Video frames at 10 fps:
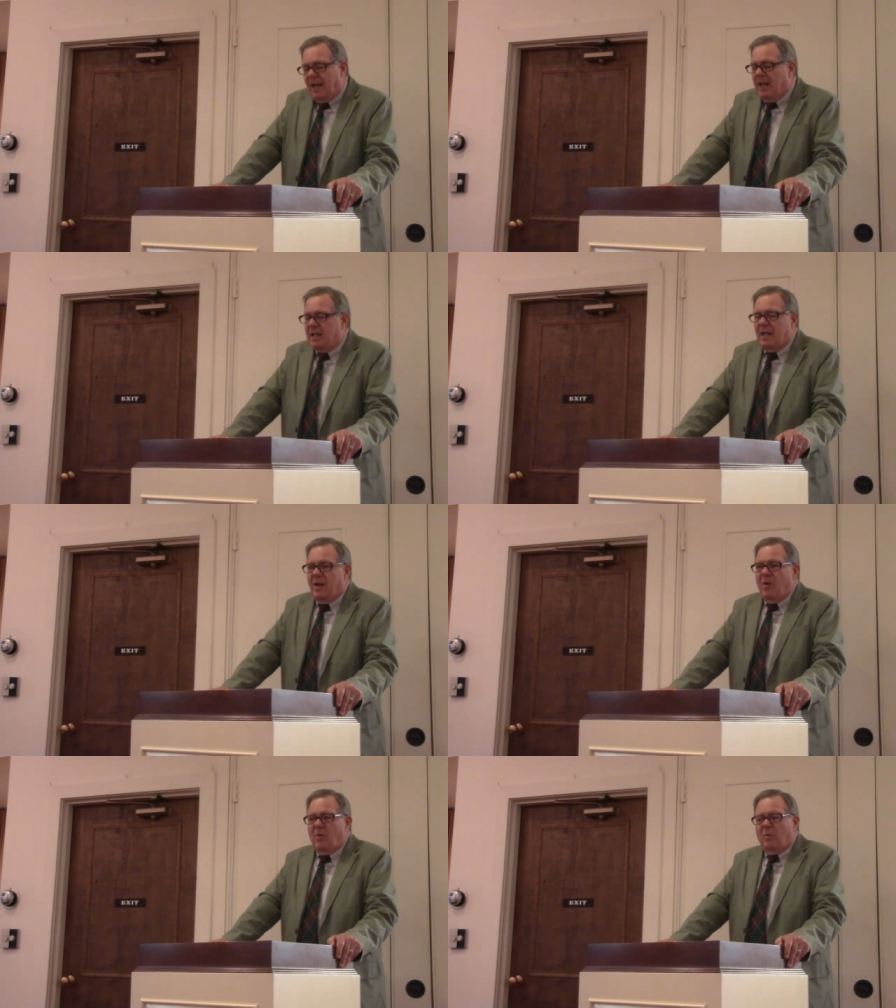And, you
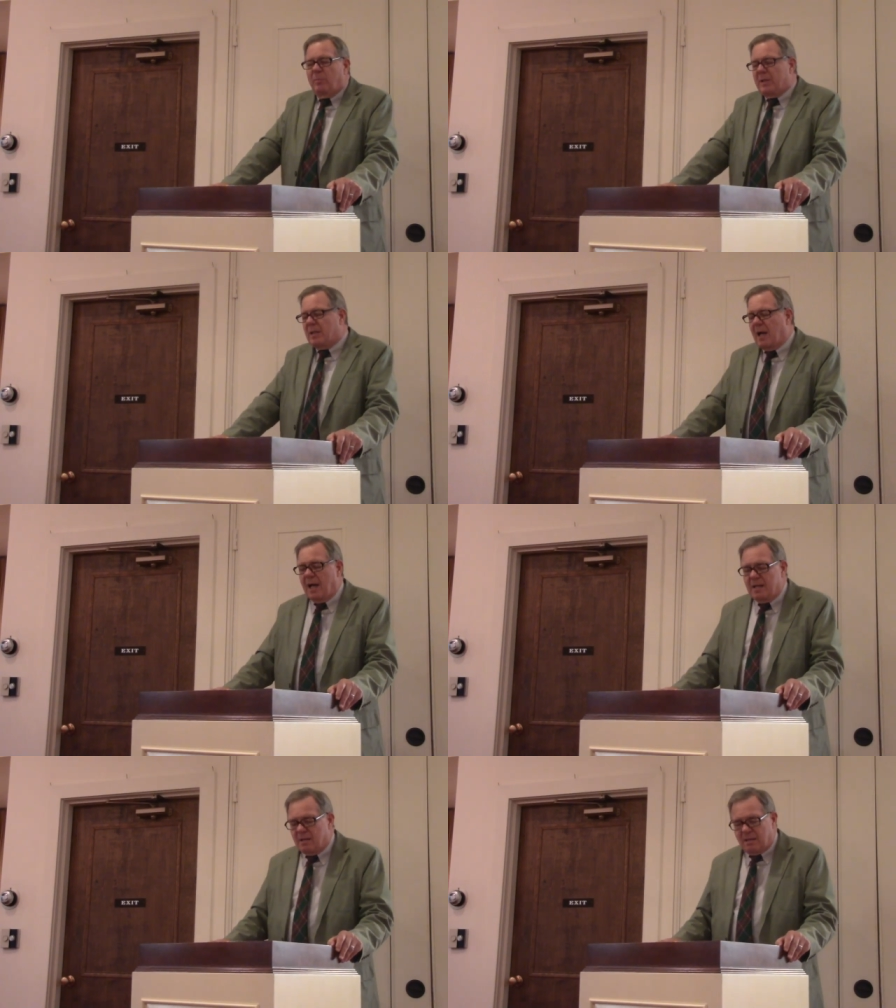know,
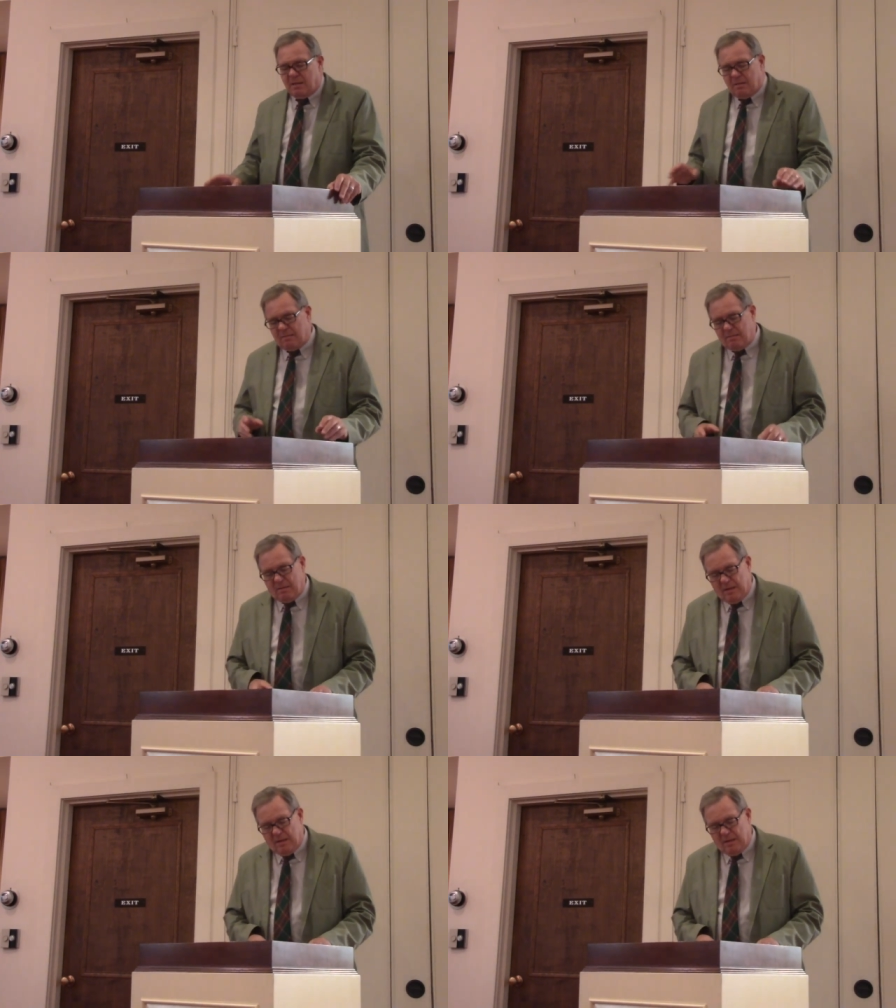besides,